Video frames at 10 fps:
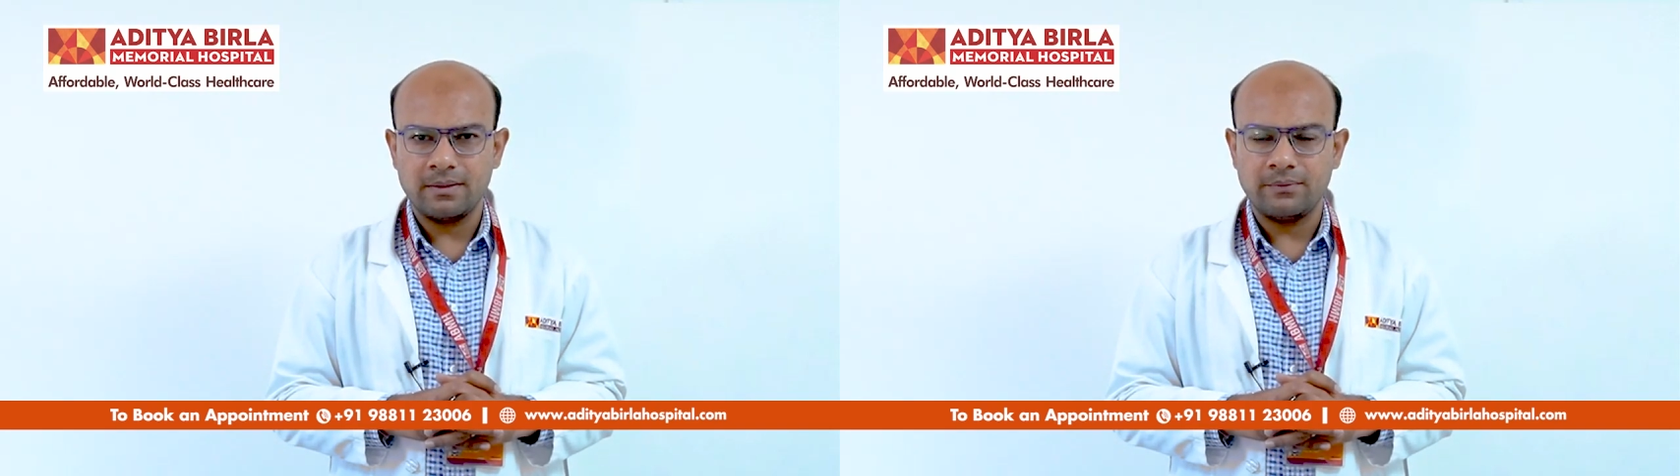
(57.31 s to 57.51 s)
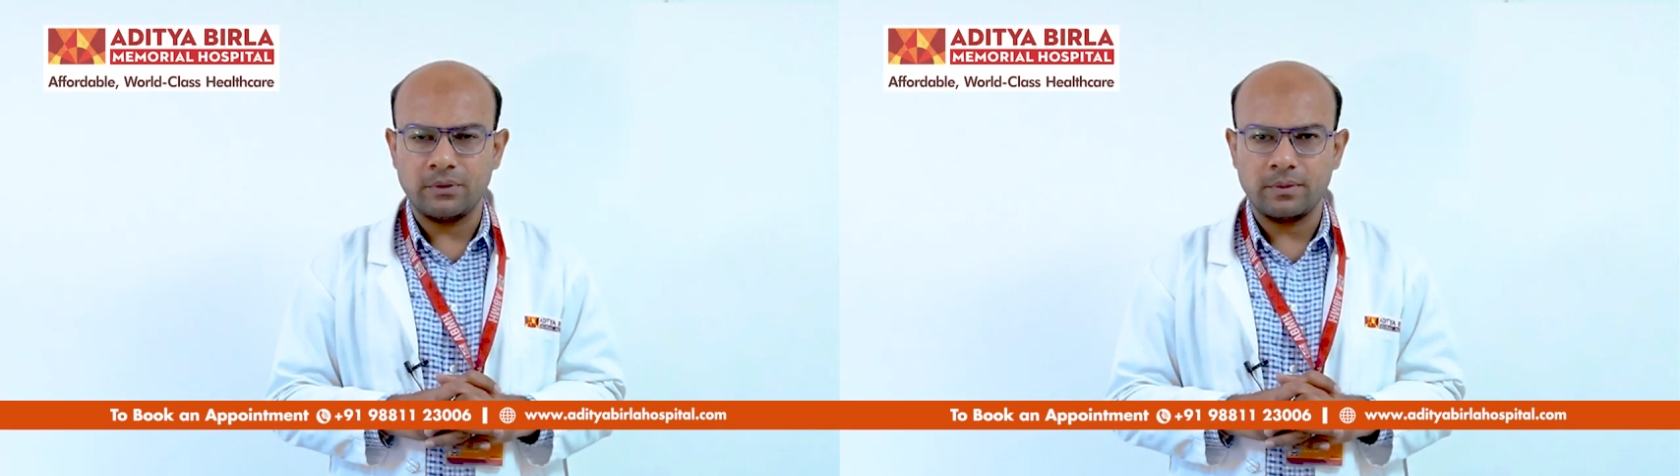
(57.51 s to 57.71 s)

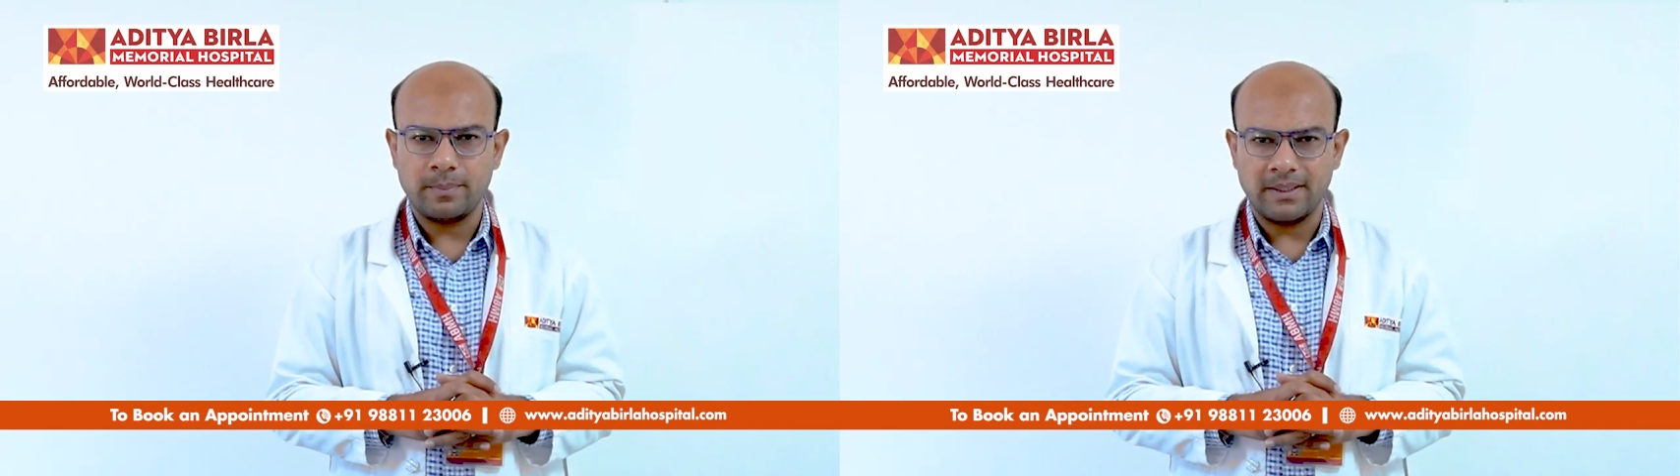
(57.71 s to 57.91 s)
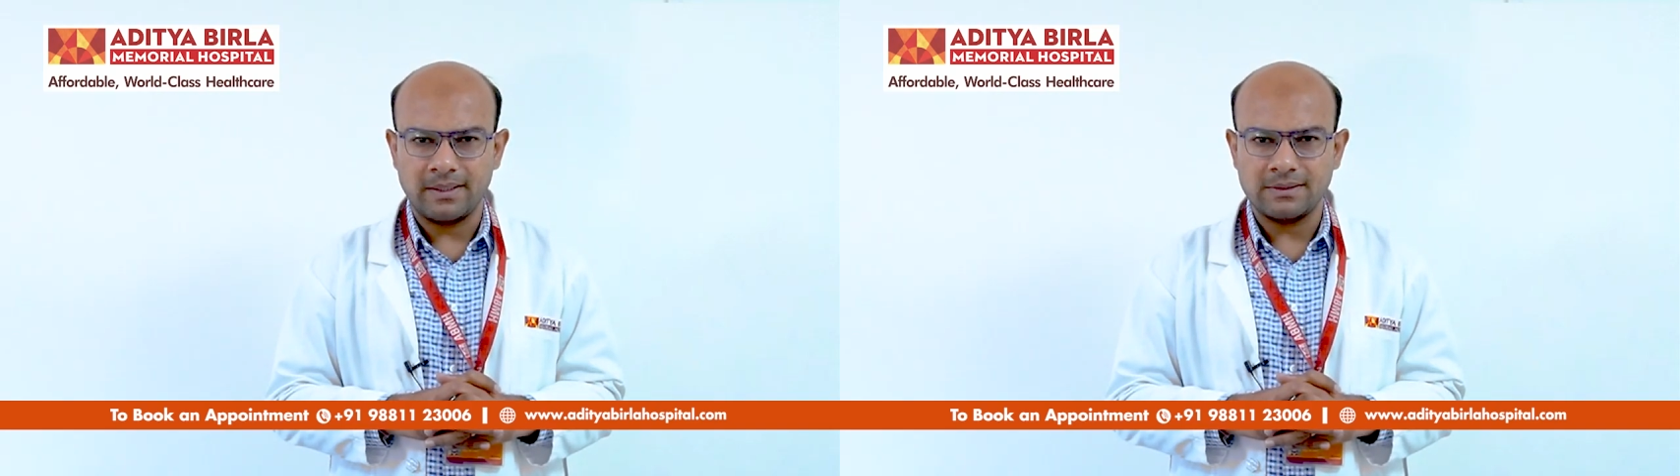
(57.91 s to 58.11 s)
for
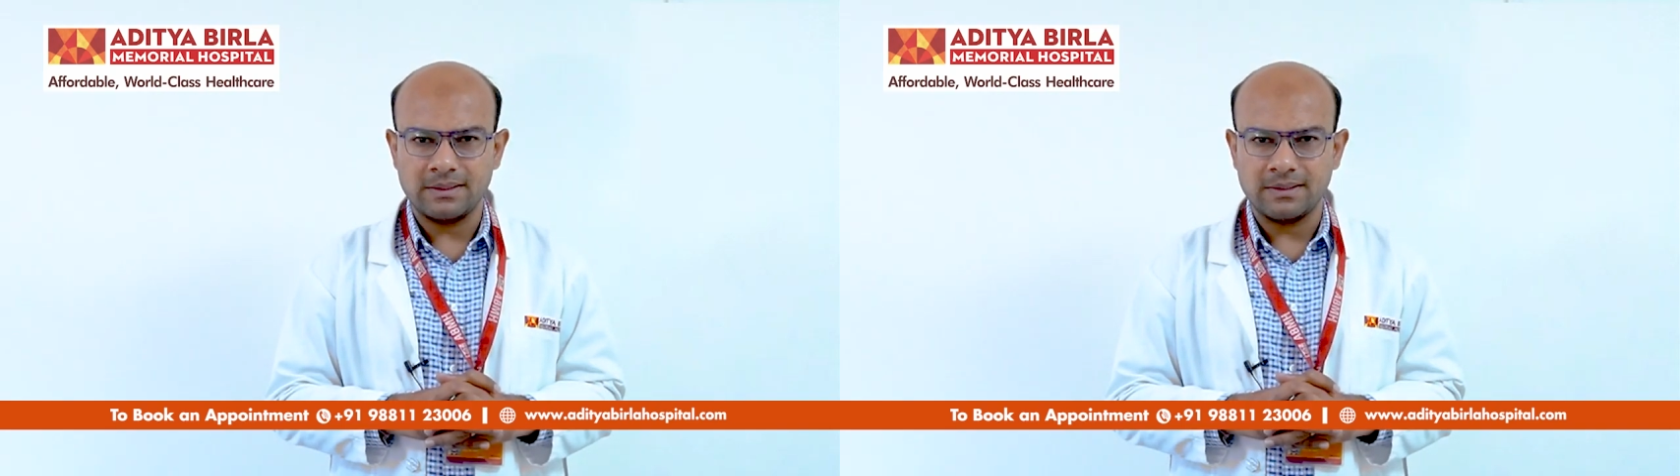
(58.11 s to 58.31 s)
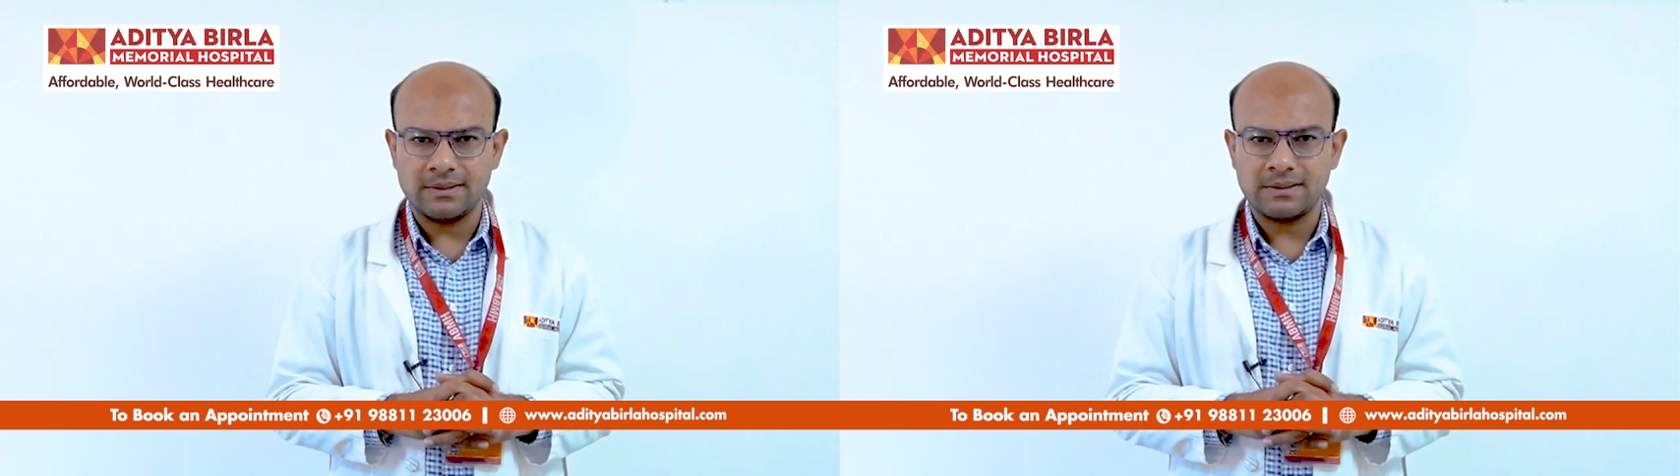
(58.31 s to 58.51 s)
Parkinson's
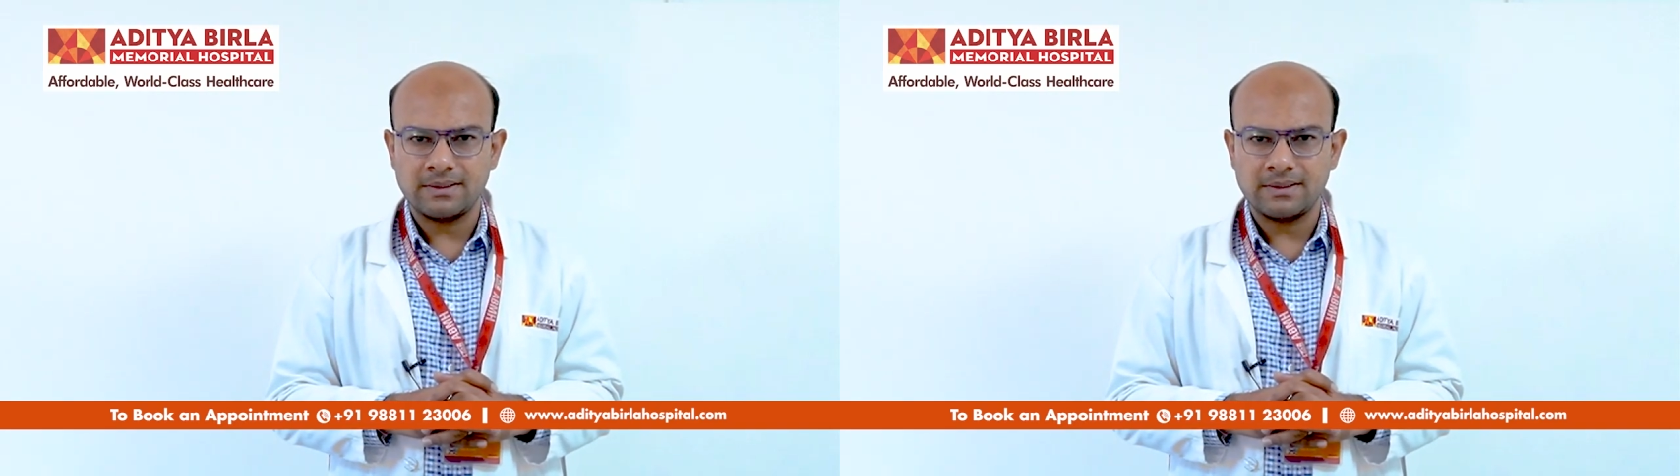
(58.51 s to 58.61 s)
disease,